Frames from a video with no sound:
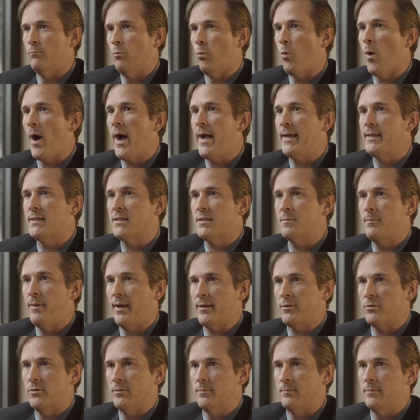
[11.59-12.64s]
wide
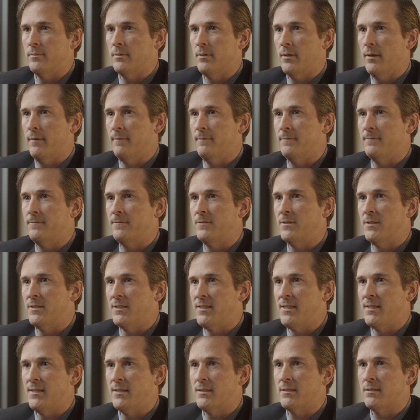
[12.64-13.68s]
spectrum of
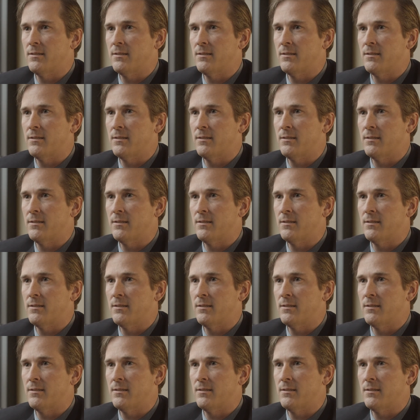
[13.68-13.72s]
disease